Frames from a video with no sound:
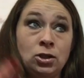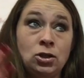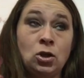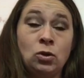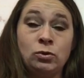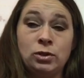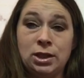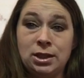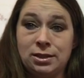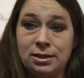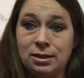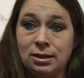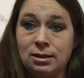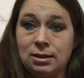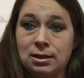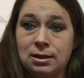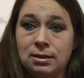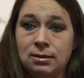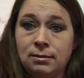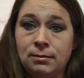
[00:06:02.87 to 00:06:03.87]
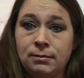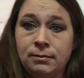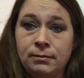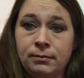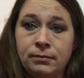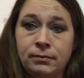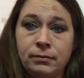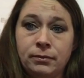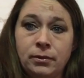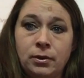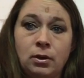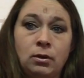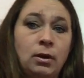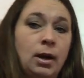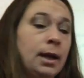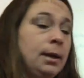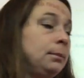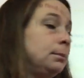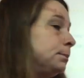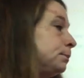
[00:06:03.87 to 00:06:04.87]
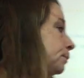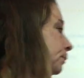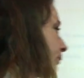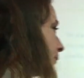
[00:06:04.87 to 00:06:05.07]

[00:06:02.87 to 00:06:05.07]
to know distance. All right?